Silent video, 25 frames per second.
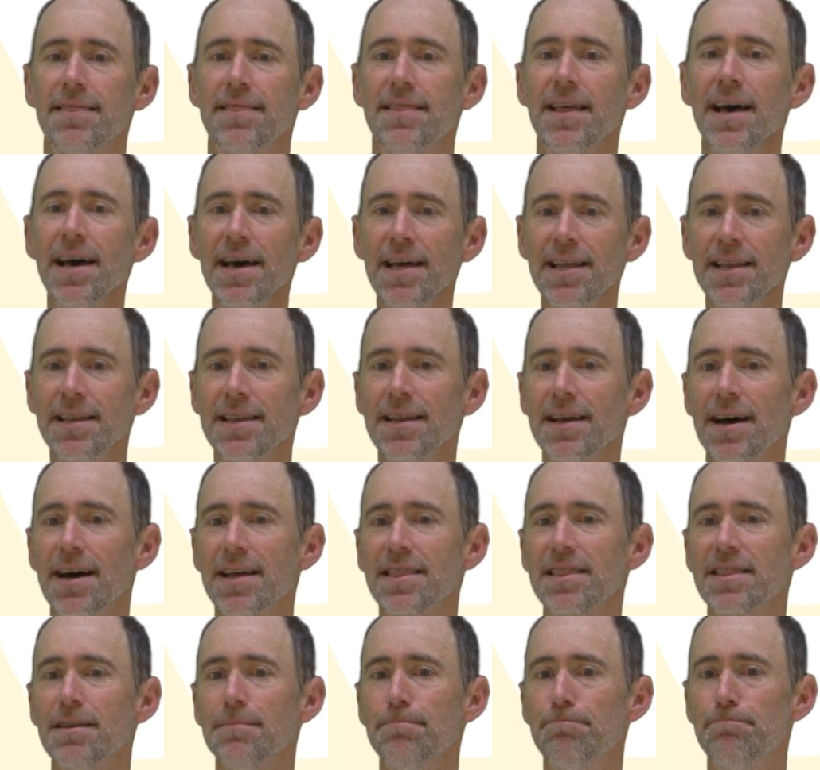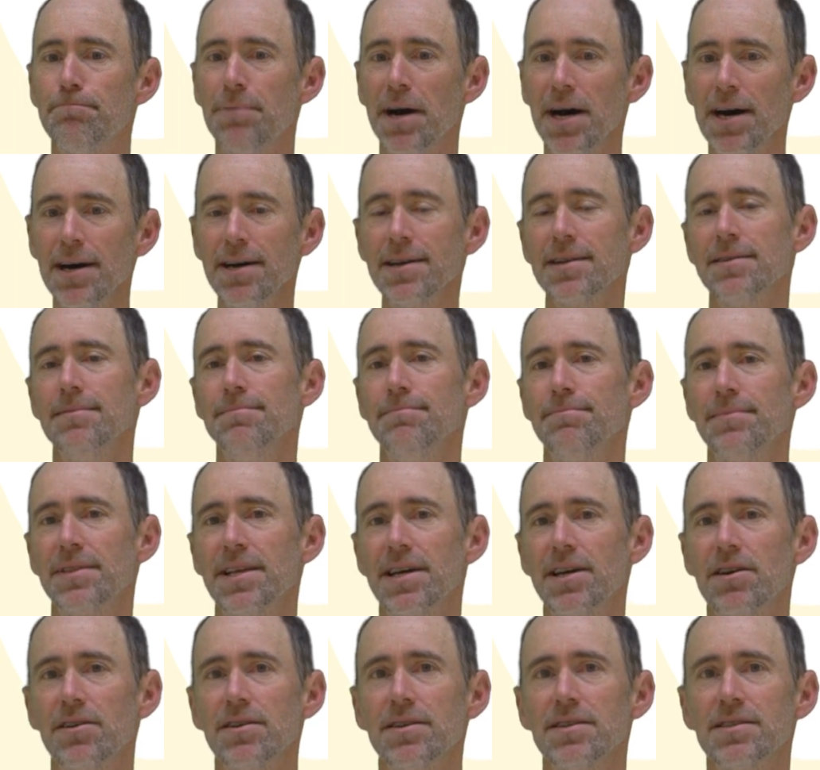Then at the bottom,
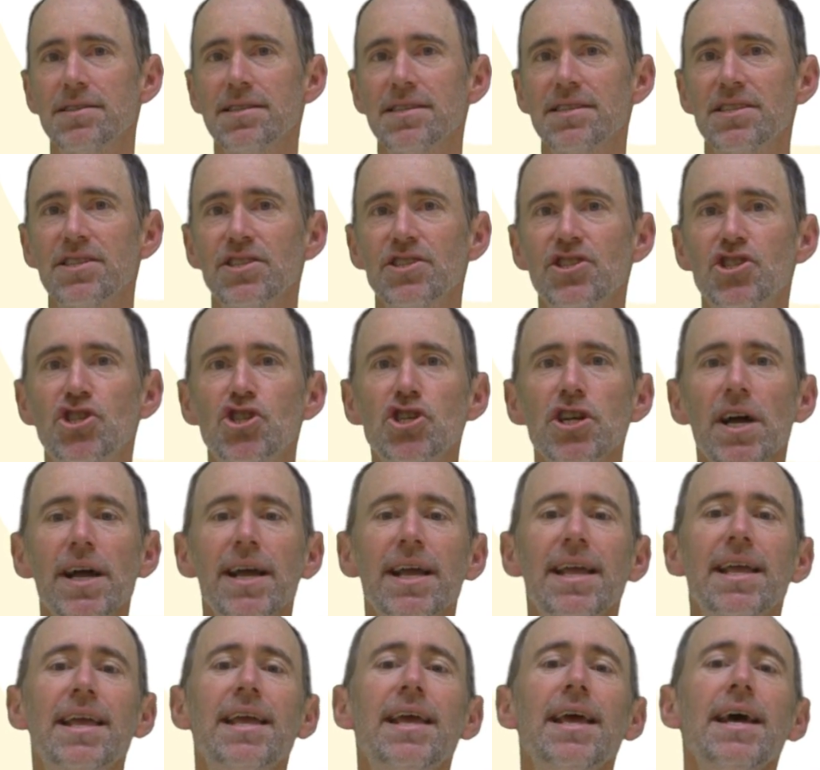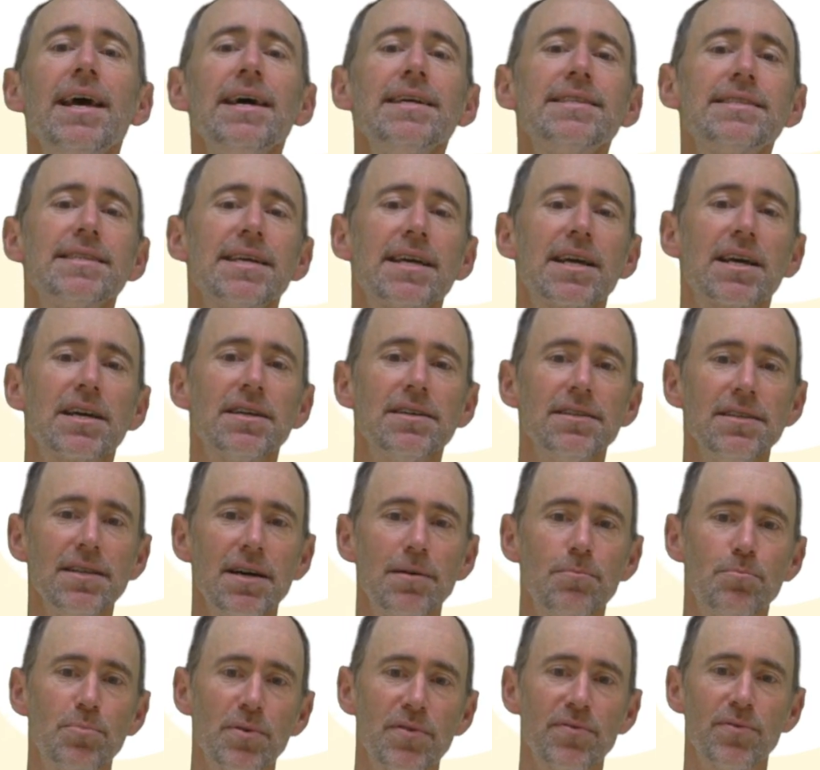there is this gigantic
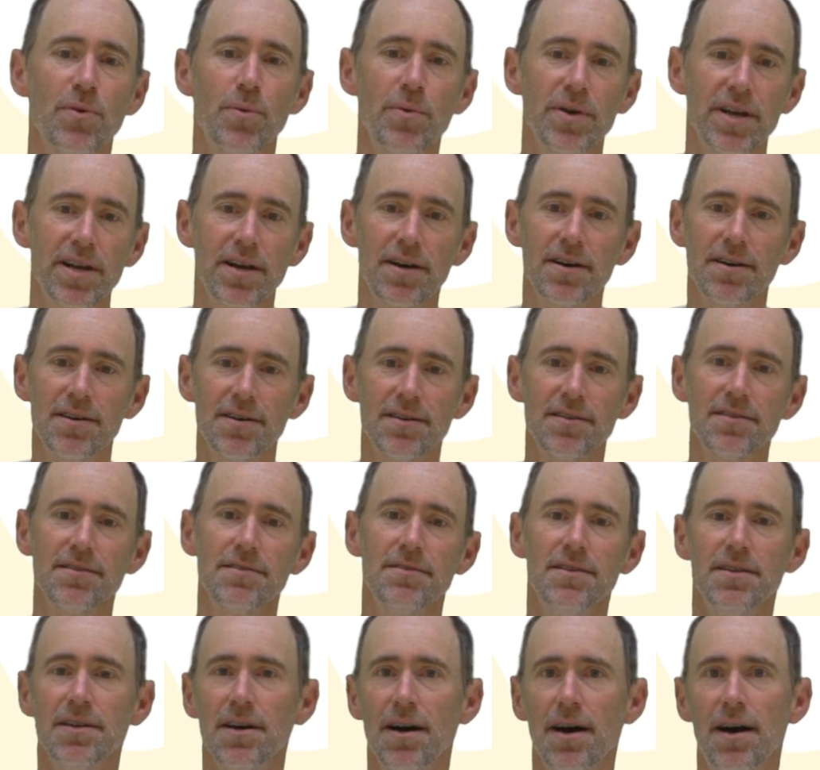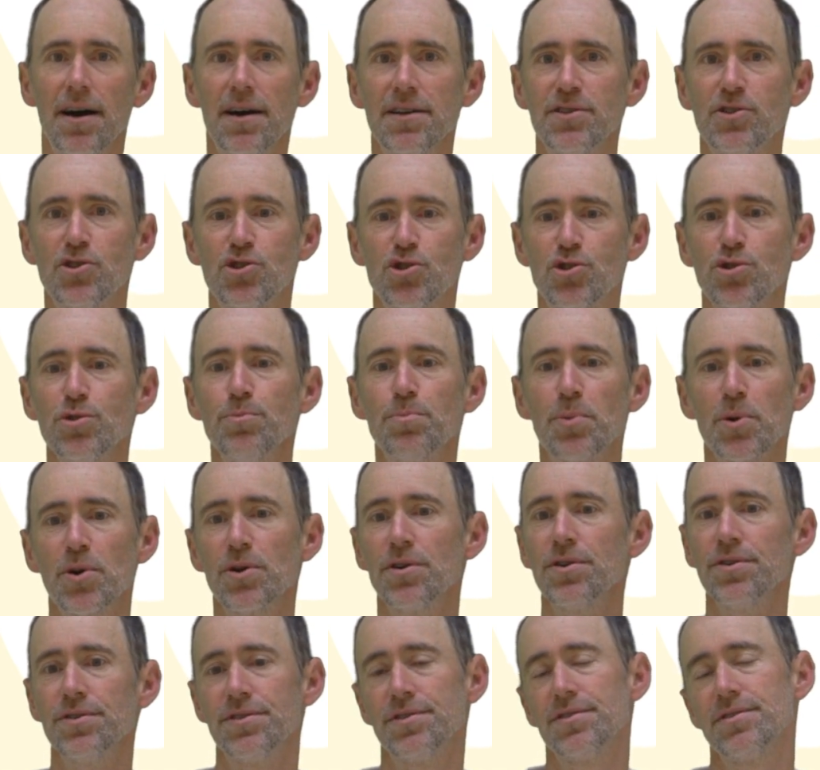clump of what we call hot super
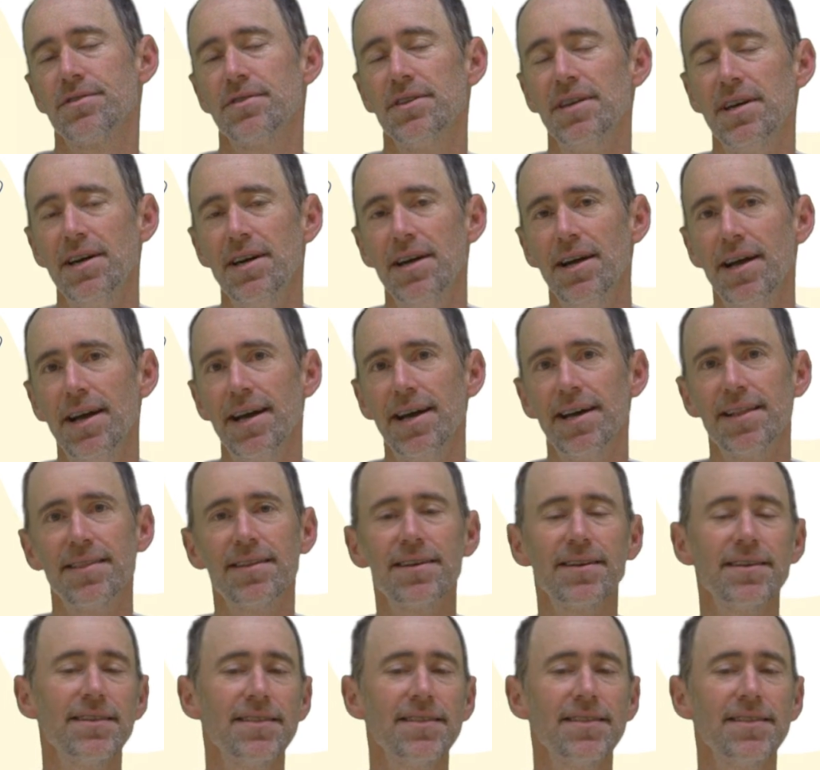Earths. And